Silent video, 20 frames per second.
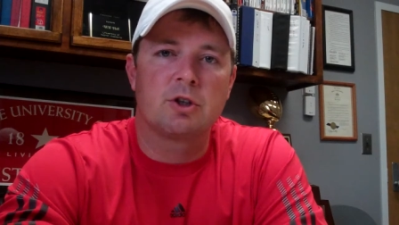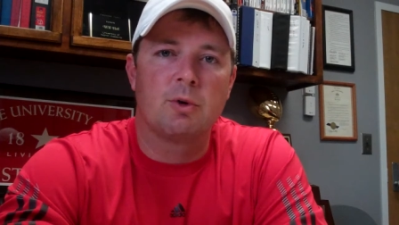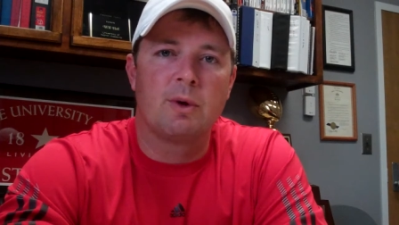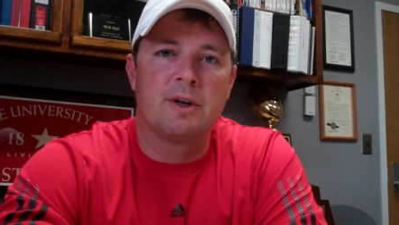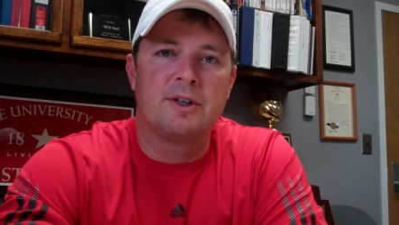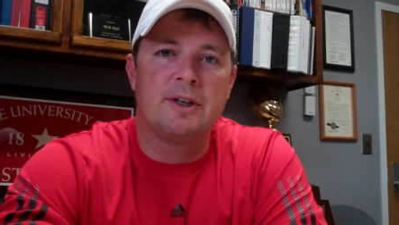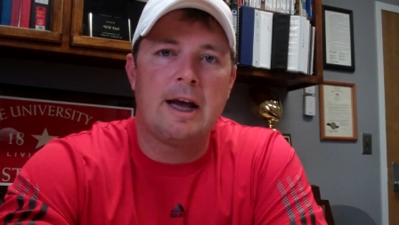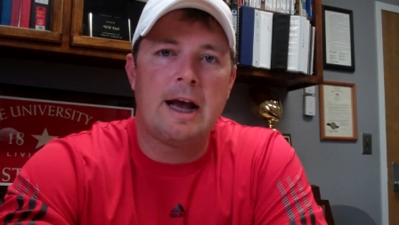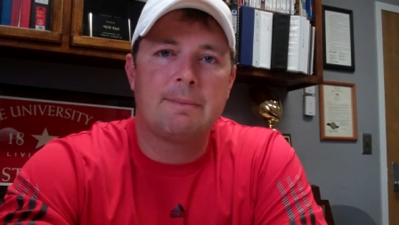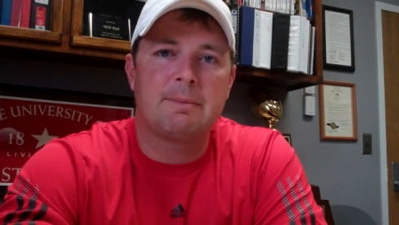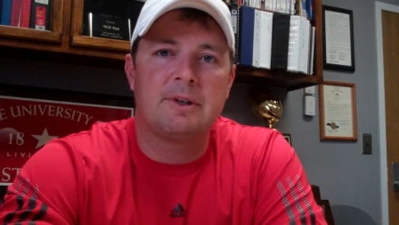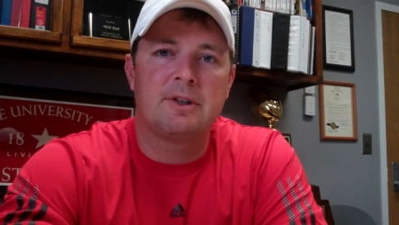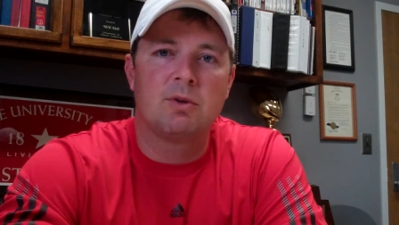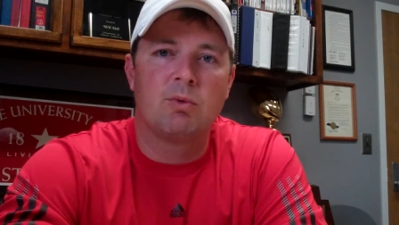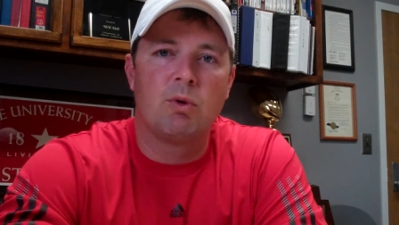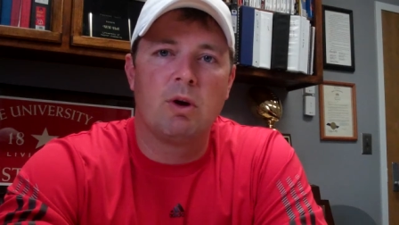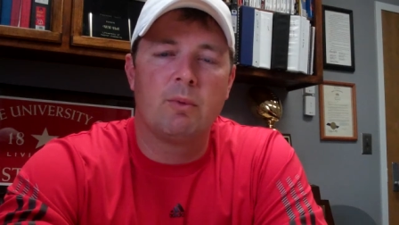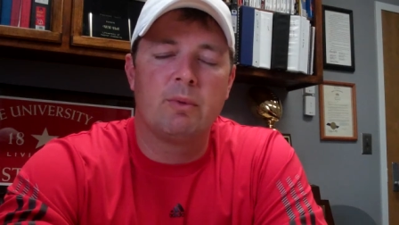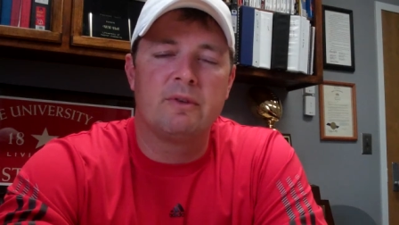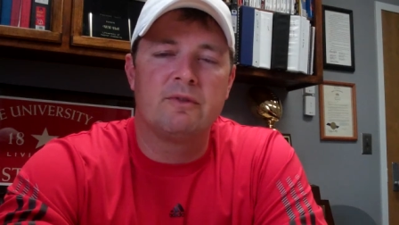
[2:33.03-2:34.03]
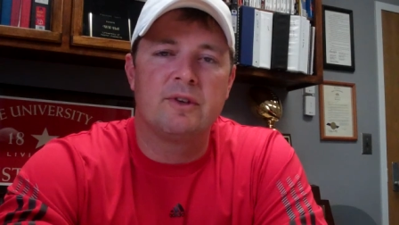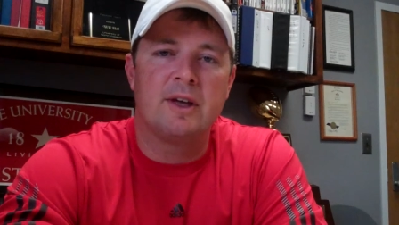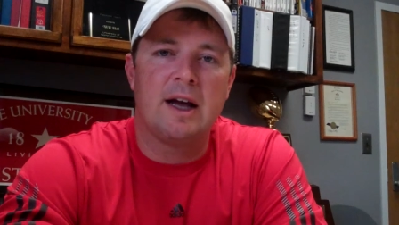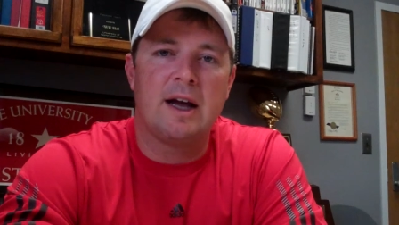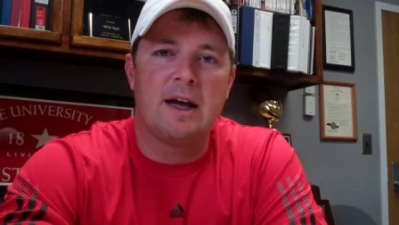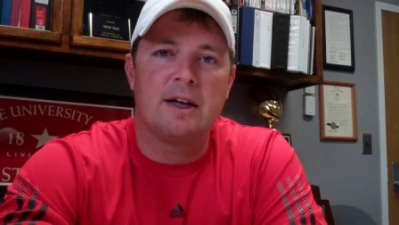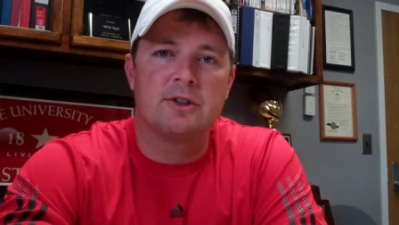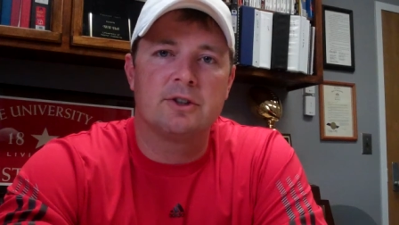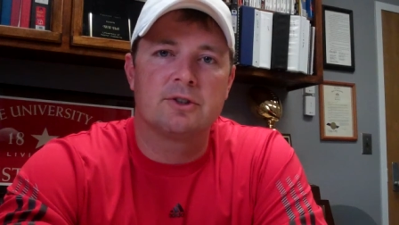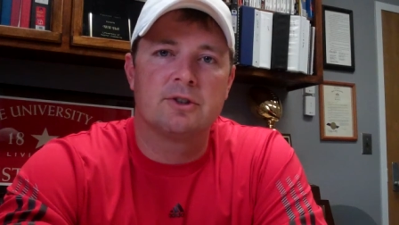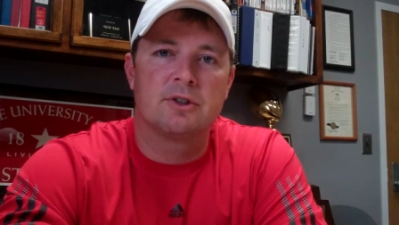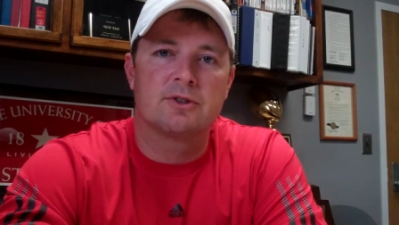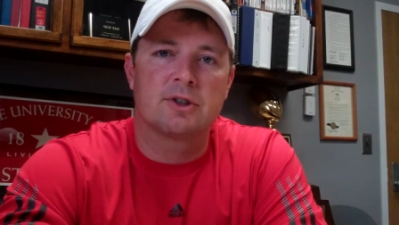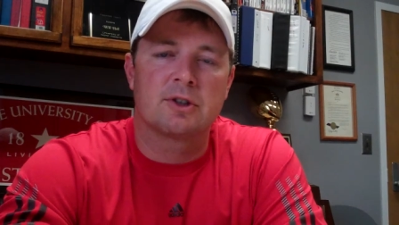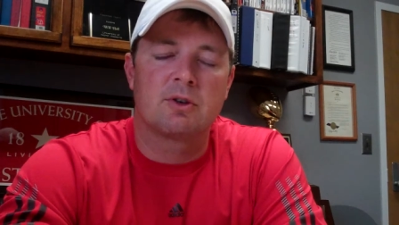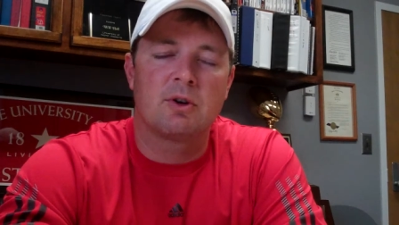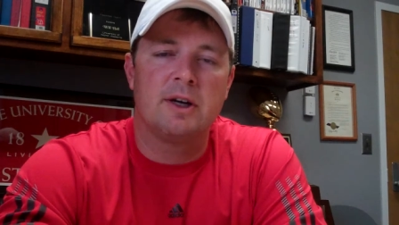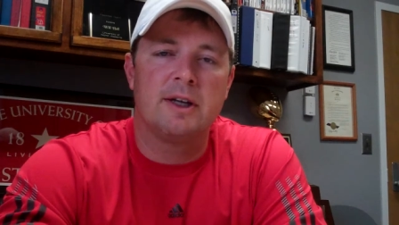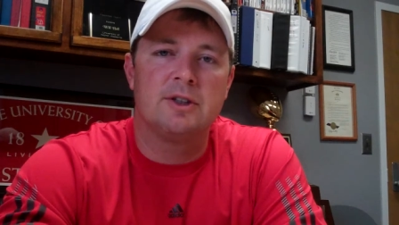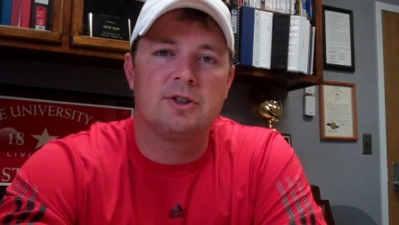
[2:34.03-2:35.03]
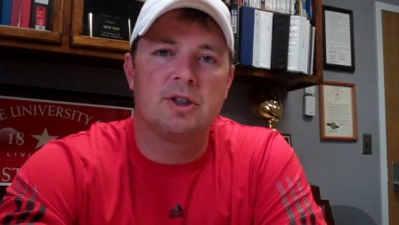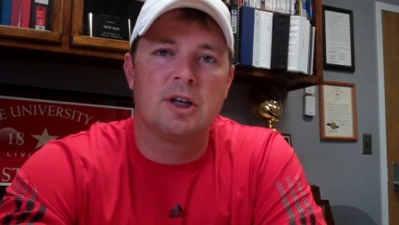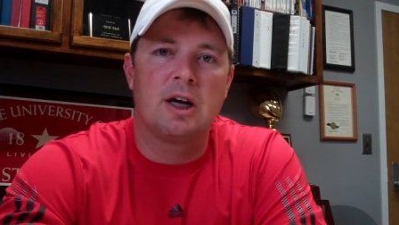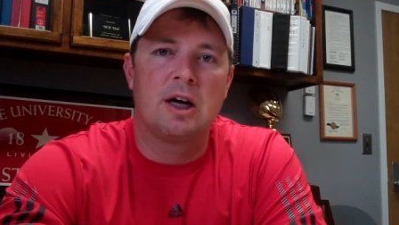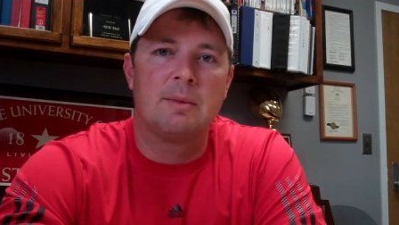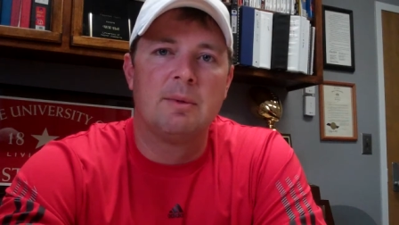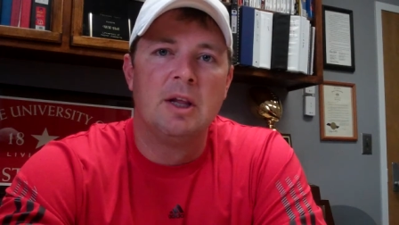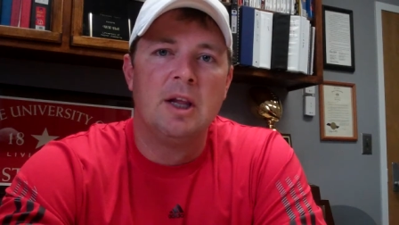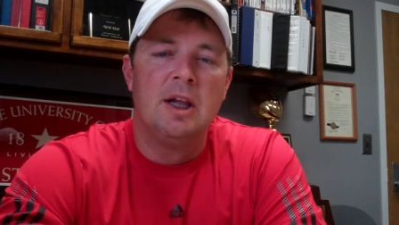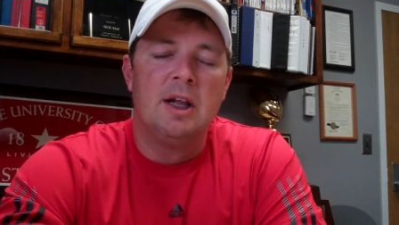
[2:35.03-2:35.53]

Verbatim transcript: So adapting to what we've got just does a great job.